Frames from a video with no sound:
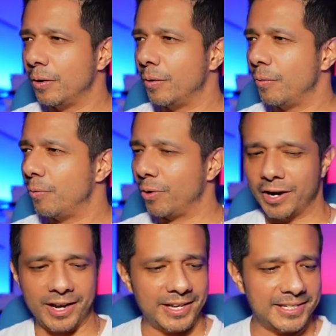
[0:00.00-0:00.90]
We're
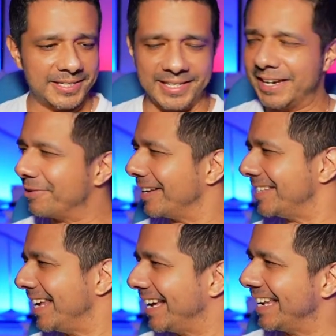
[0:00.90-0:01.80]
going to see. We're going to
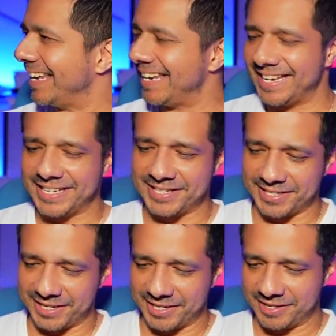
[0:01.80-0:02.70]
take it
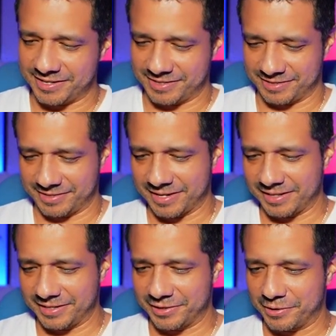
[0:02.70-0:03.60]
easy.
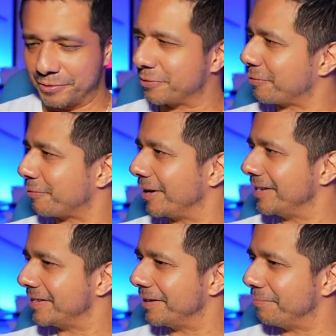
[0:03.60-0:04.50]
Nothing to go
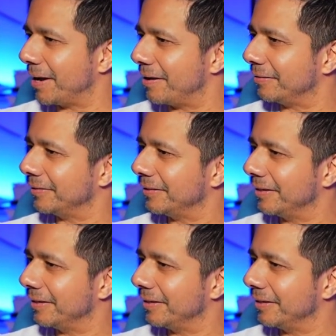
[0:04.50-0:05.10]
crazy about.